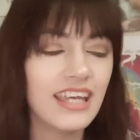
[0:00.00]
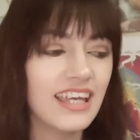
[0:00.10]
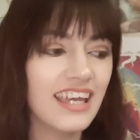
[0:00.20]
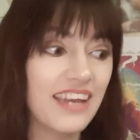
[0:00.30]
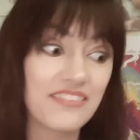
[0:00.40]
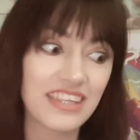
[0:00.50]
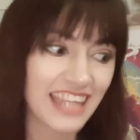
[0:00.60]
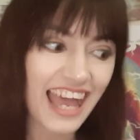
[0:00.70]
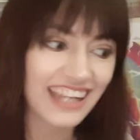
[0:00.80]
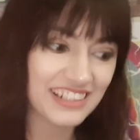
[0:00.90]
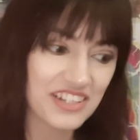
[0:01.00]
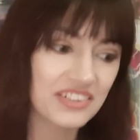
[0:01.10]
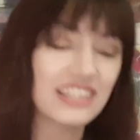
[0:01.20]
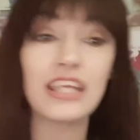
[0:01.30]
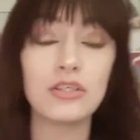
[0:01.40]
And with that
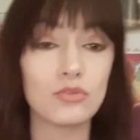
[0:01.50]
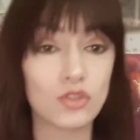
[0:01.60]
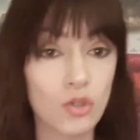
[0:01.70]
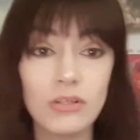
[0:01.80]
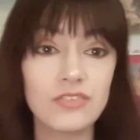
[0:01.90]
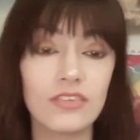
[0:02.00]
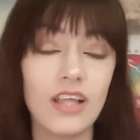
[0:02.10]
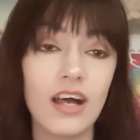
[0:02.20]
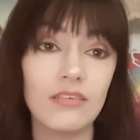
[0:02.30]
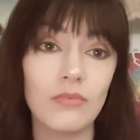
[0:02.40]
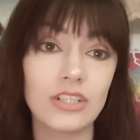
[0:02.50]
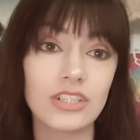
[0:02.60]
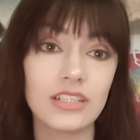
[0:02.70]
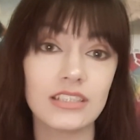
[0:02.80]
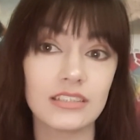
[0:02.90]
note, thank you so much for
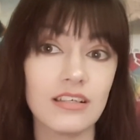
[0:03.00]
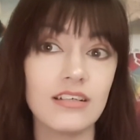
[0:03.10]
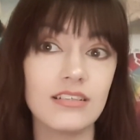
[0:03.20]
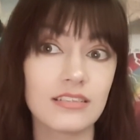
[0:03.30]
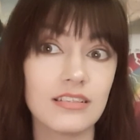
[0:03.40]
watching this long